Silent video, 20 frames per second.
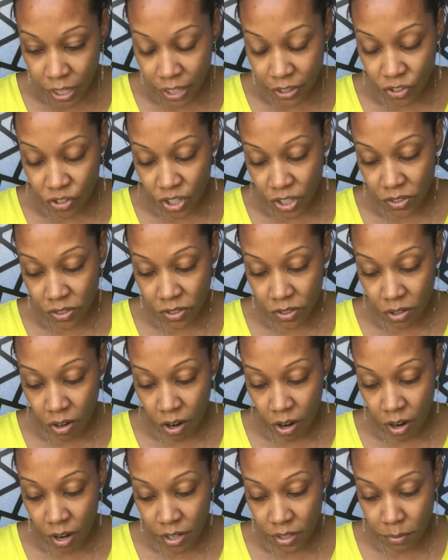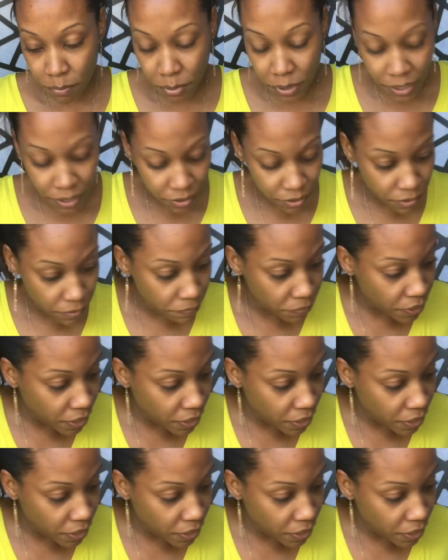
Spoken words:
got the Justice card in the place of